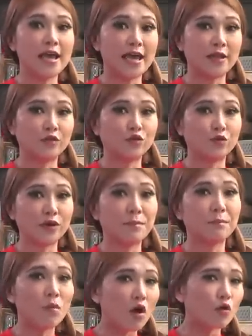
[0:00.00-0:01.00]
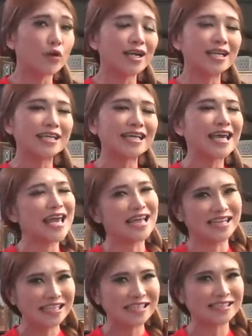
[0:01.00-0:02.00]
and do it more quickly
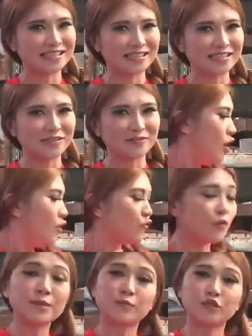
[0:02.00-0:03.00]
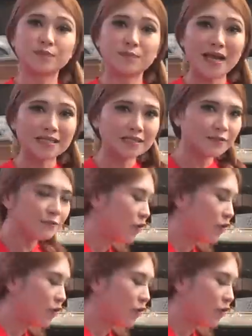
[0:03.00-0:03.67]
and easily. From the perspective